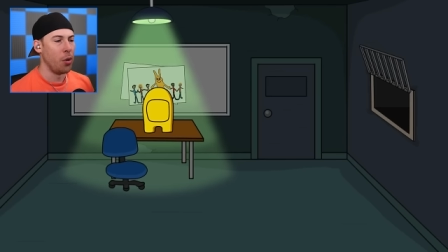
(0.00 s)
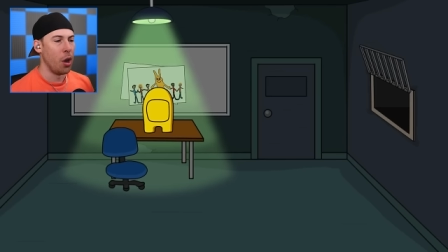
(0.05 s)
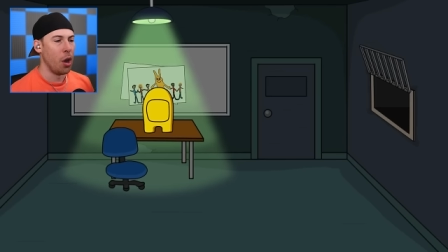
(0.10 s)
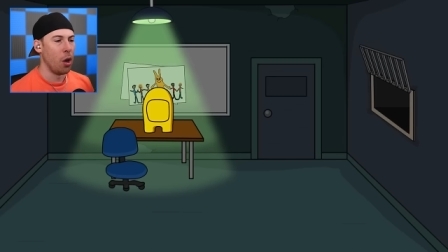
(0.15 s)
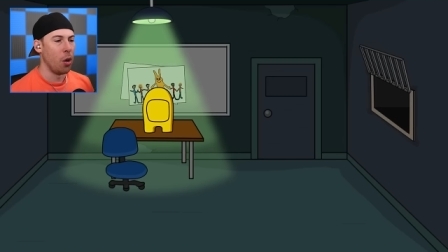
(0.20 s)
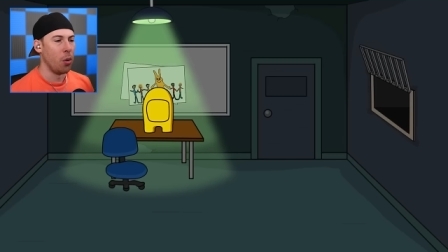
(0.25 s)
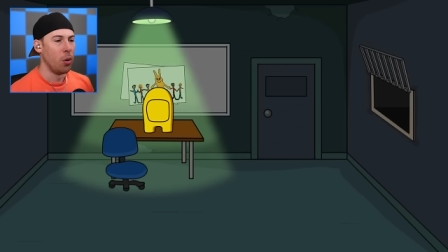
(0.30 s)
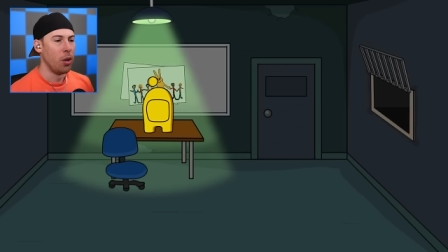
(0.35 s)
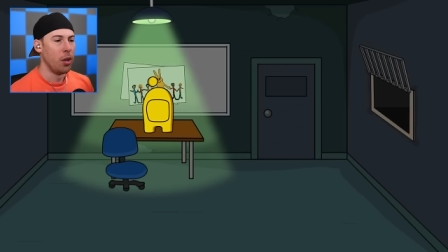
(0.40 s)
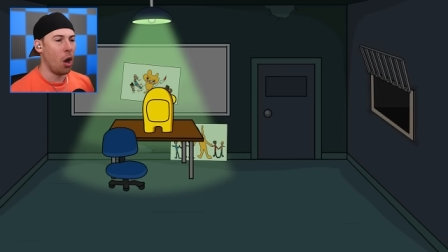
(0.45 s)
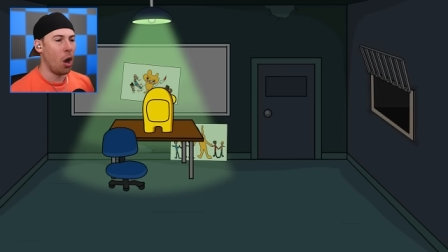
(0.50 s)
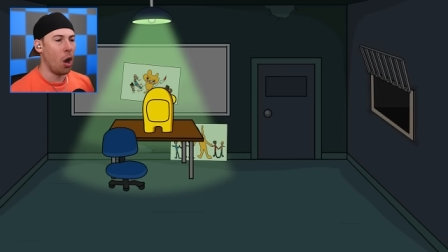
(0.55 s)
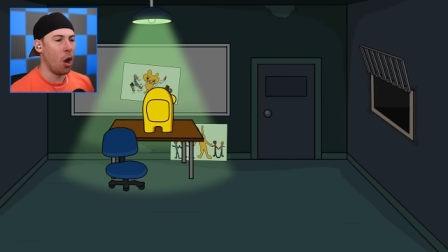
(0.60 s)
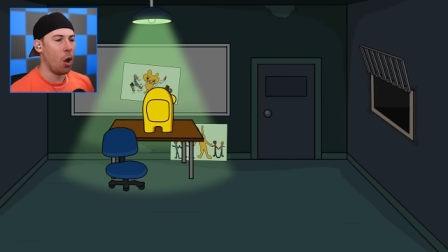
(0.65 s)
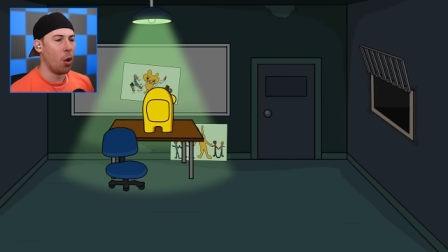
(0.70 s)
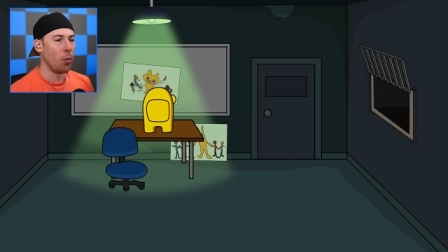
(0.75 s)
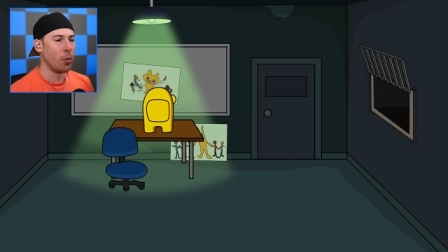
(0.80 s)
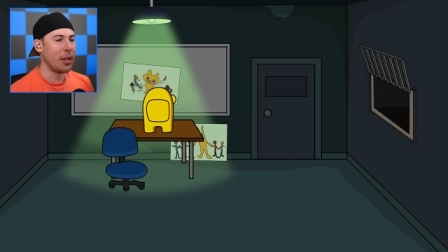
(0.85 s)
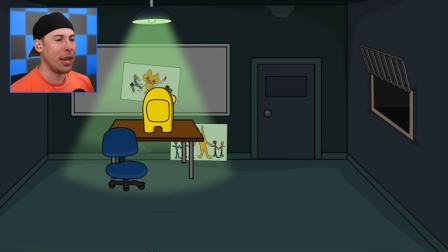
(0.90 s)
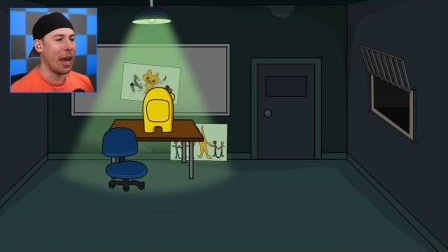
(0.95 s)
no.
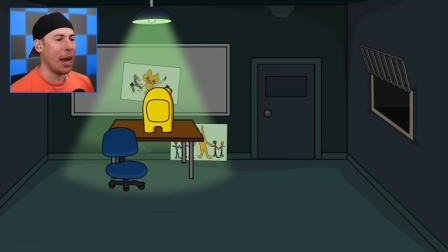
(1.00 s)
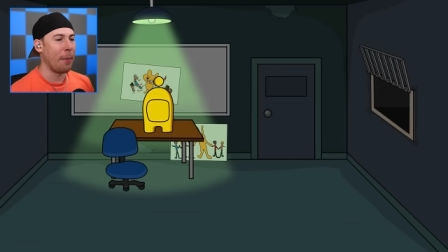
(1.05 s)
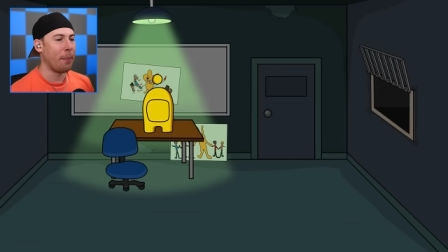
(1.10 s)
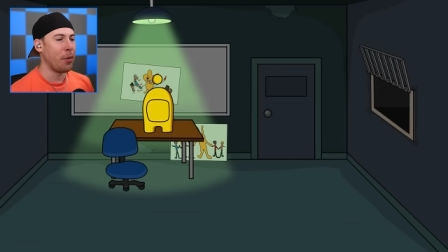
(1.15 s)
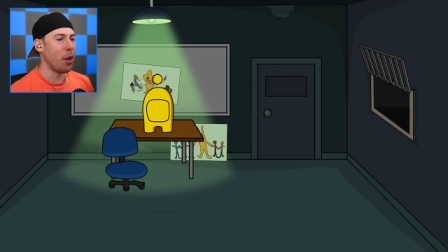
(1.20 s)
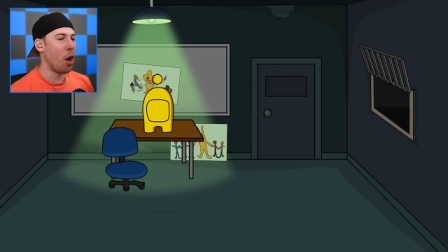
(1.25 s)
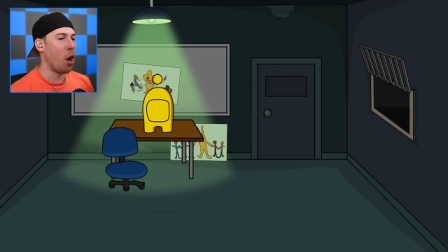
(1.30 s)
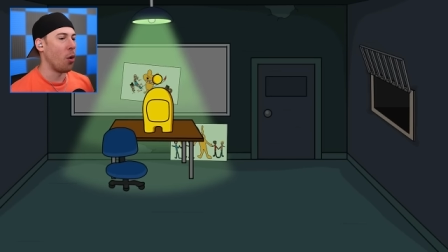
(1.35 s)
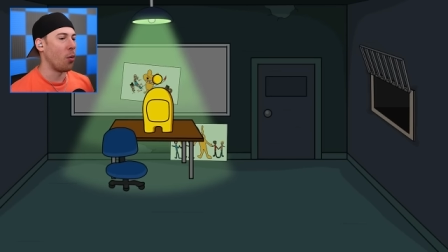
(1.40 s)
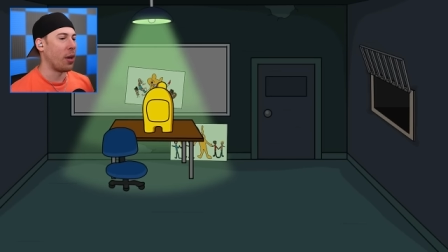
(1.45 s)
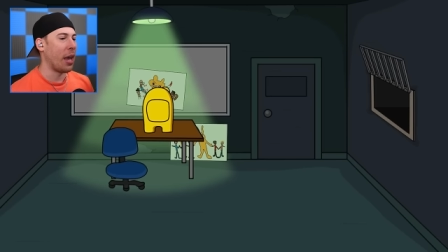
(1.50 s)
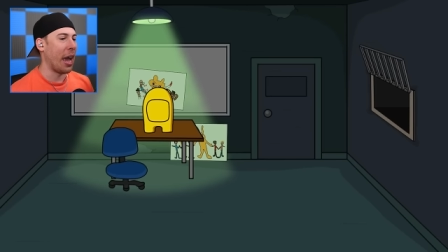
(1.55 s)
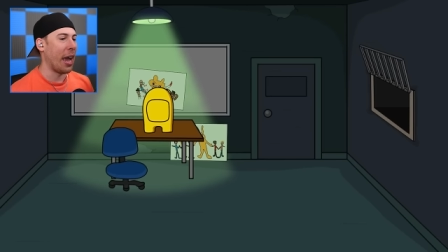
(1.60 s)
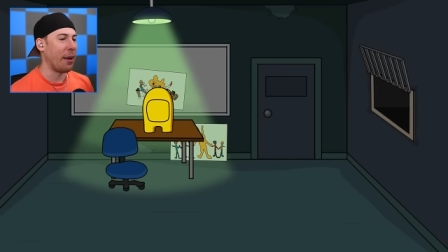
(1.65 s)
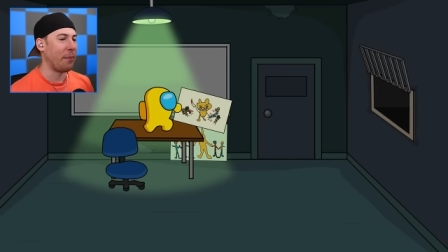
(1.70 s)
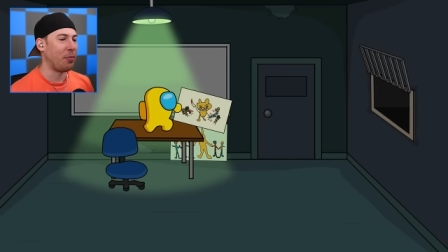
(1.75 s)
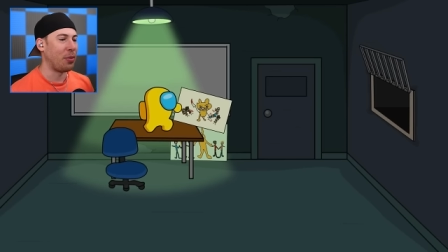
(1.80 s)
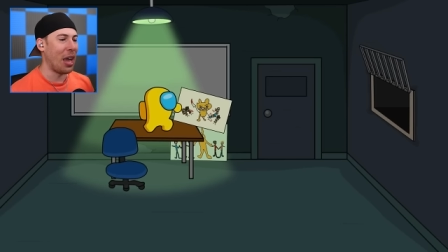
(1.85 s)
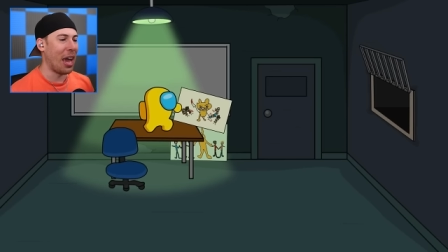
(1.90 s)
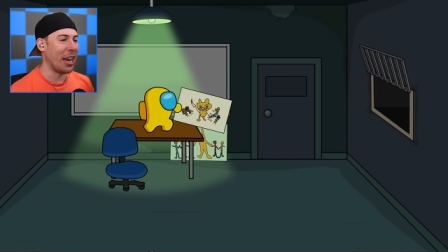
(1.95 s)
Oh yeah.
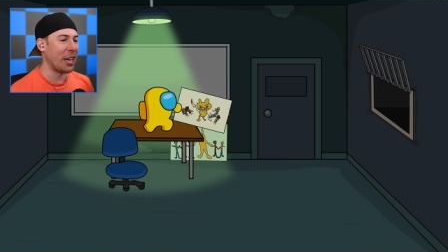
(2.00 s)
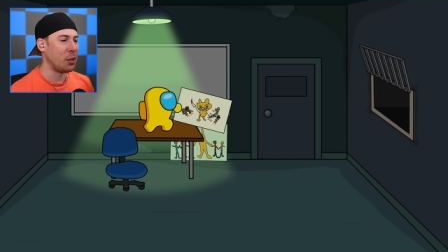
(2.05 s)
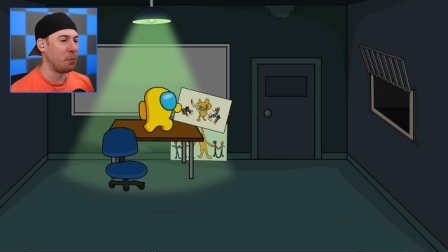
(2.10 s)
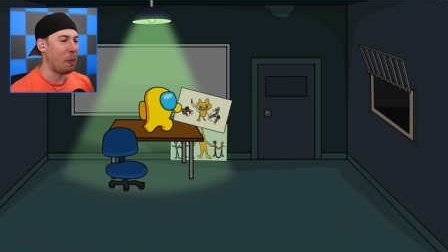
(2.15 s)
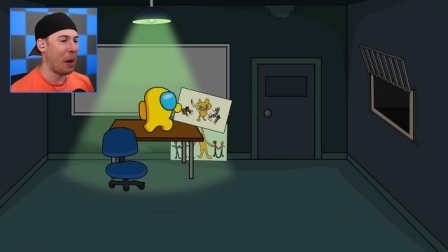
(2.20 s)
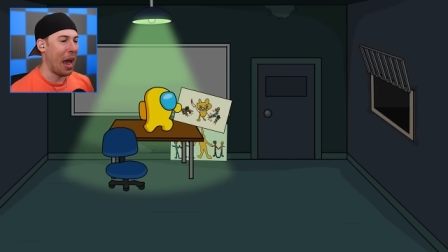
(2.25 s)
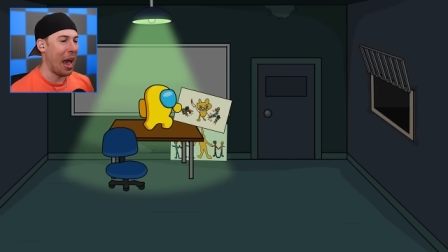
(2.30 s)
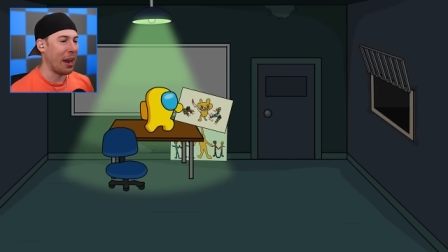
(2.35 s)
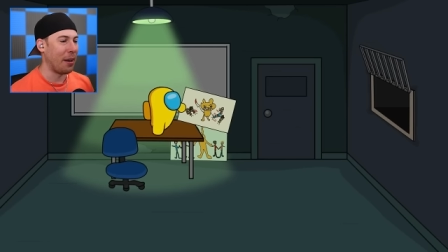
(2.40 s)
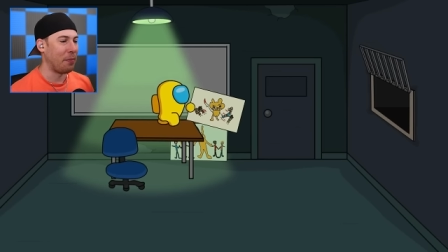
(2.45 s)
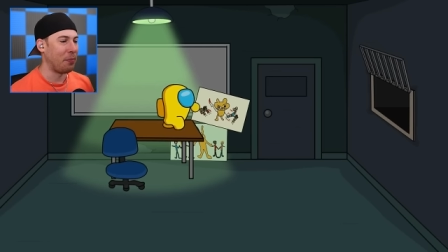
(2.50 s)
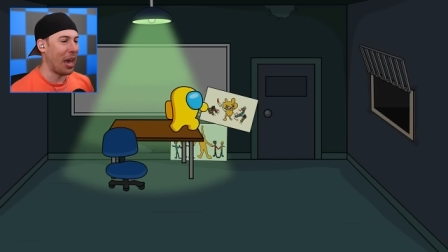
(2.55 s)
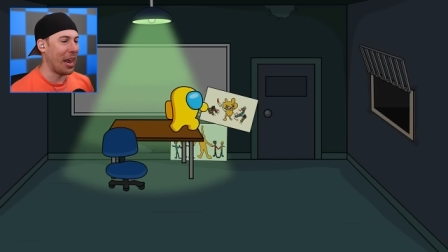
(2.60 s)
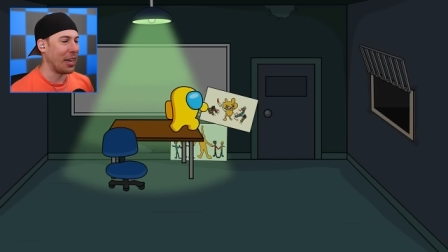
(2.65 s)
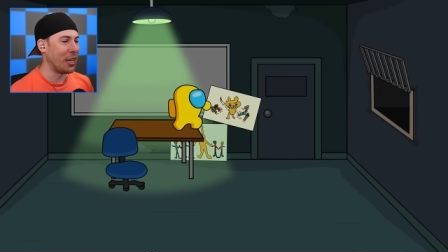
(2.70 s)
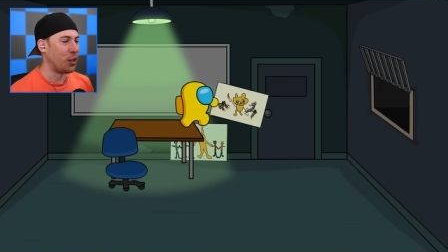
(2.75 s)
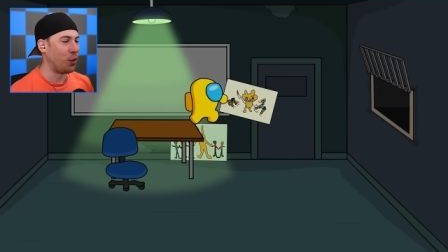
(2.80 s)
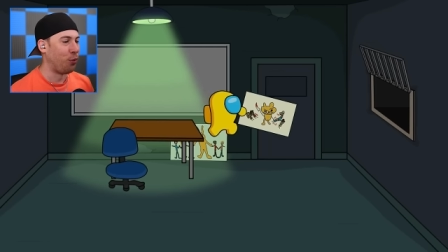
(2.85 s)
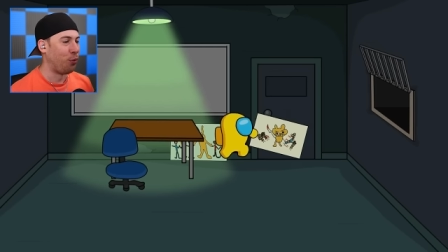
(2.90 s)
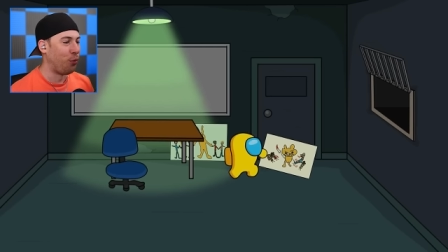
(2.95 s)
Okay, that is bad. That
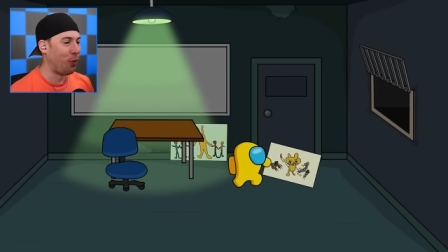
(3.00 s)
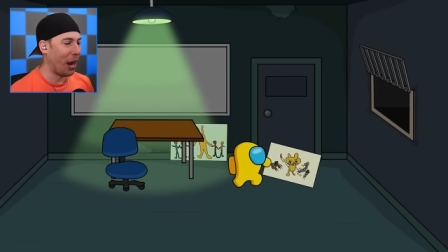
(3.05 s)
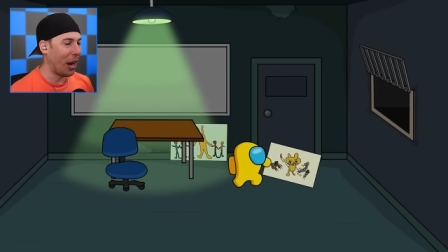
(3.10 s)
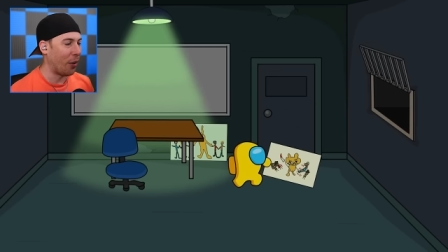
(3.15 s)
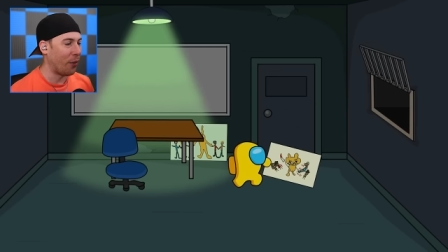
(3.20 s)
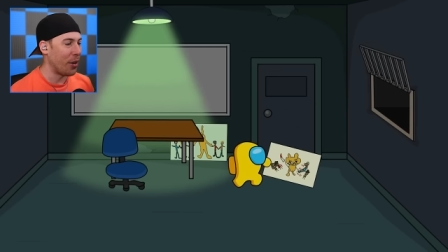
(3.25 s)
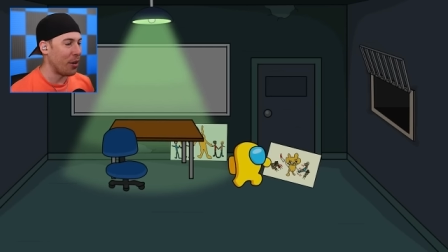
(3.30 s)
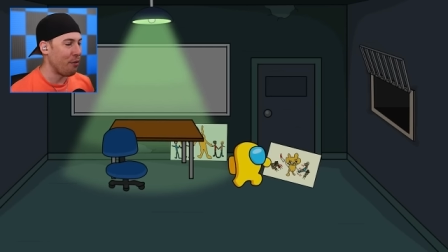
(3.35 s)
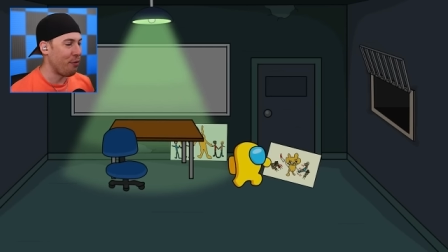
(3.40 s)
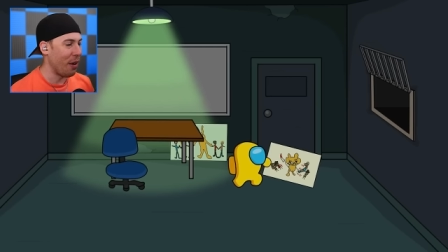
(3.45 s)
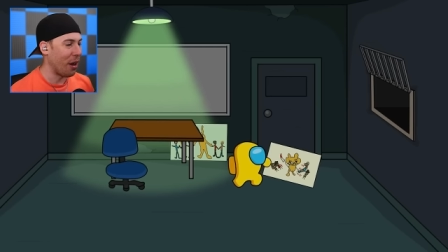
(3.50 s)
is very,